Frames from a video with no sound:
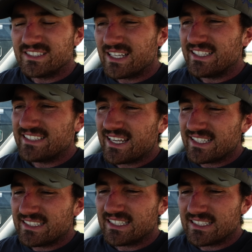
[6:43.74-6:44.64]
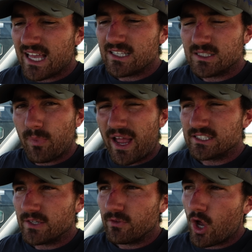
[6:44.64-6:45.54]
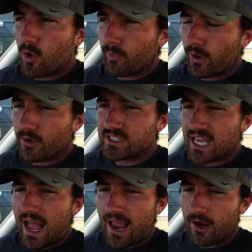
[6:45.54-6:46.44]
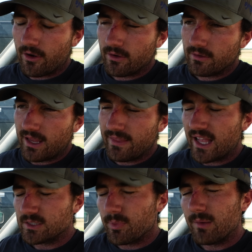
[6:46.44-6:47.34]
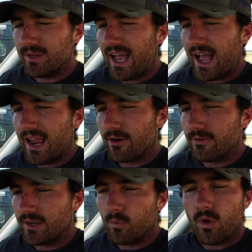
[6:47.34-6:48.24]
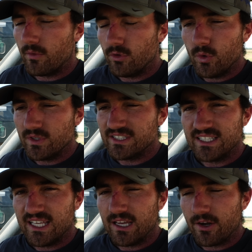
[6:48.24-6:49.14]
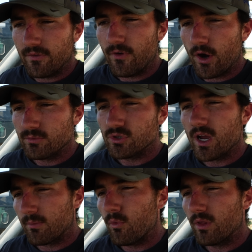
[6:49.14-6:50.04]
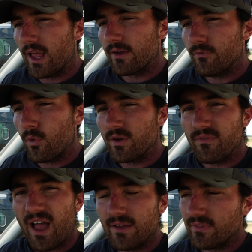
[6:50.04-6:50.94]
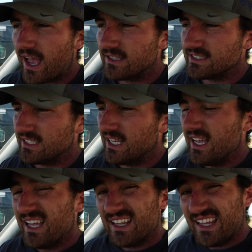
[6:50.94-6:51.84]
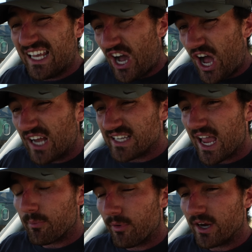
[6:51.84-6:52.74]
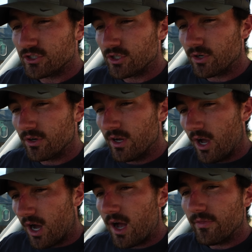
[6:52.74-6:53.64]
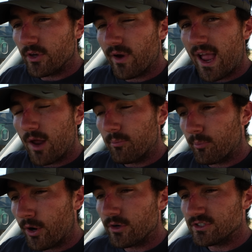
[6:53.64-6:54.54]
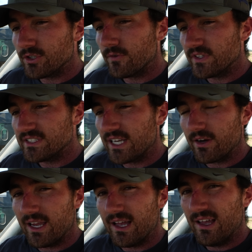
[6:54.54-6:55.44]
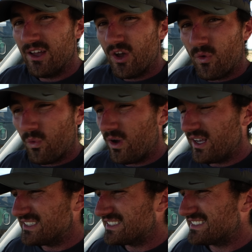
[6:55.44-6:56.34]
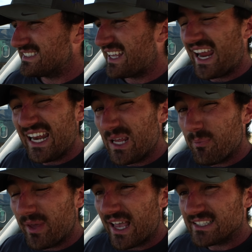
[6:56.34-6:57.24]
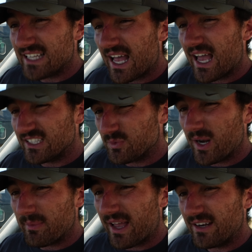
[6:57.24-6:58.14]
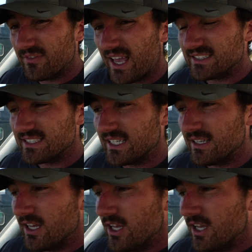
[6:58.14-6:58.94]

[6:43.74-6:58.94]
study said it's 6,000 pounds of load per tire, and that's probably higher than what you would see on a farm truck, more like four to 5,000. The contact pressure on the ground per surface area was 80 psi is what I'm kind of guessing.